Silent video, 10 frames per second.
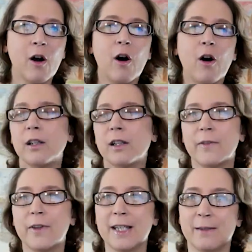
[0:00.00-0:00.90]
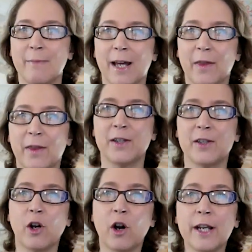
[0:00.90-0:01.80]
All of these methods
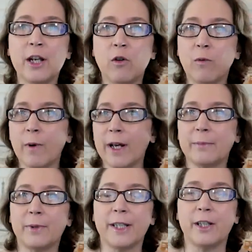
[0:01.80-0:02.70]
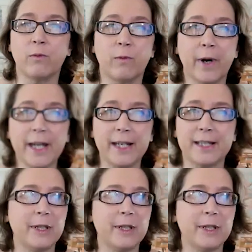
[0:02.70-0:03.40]
are incredibly great.